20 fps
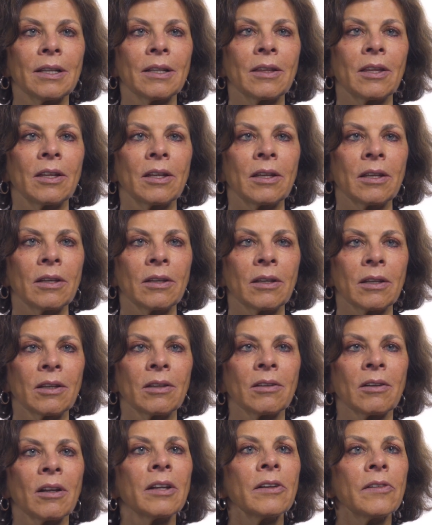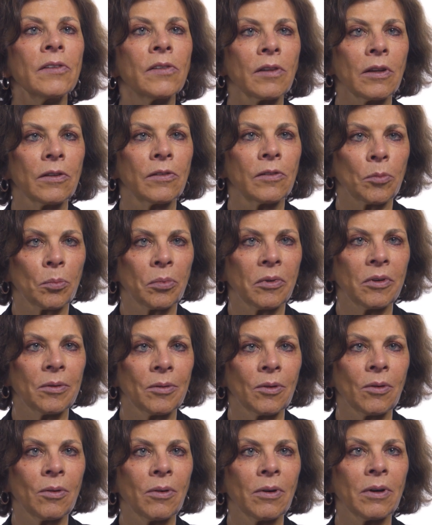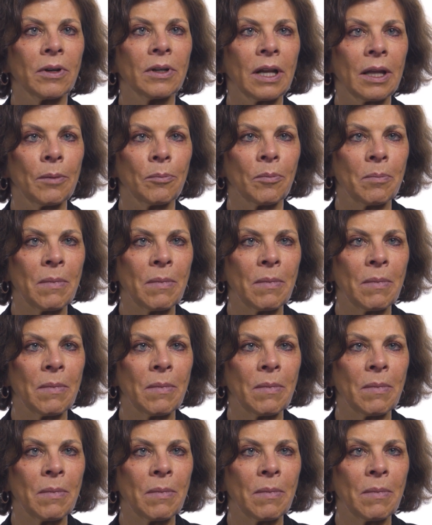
The United States Supreme Court